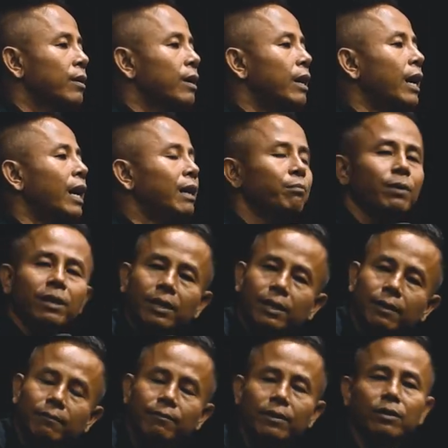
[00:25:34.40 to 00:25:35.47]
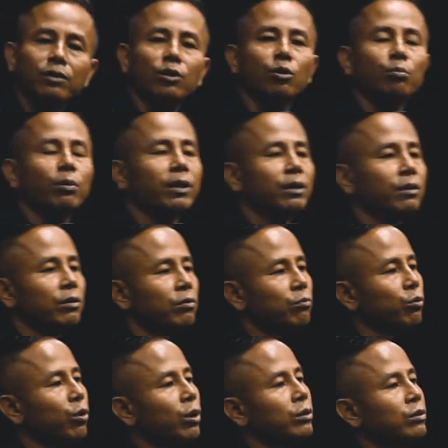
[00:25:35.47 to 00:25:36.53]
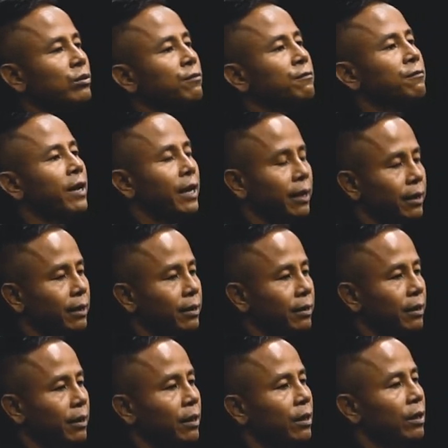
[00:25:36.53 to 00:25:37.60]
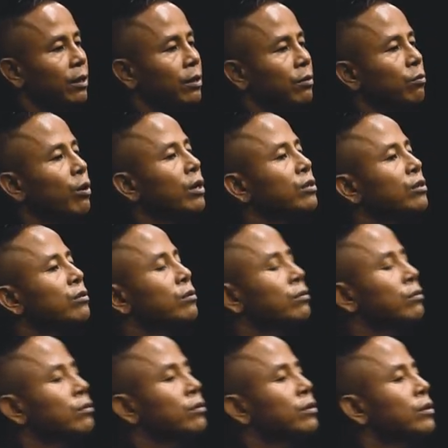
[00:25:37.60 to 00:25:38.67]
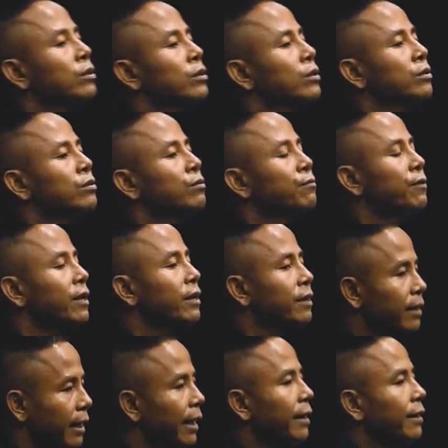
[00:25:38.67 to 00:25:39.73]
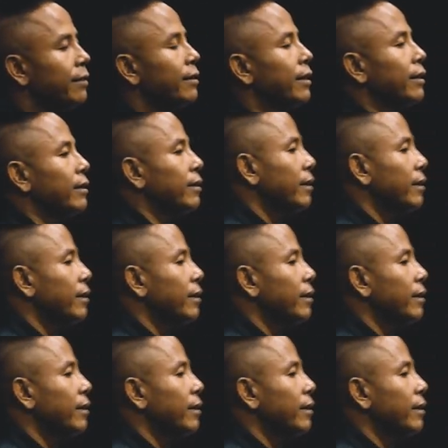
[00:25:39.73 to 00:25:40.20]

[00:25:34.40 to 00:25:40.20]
I believe that nobody want to fail, want to, to fail in anything,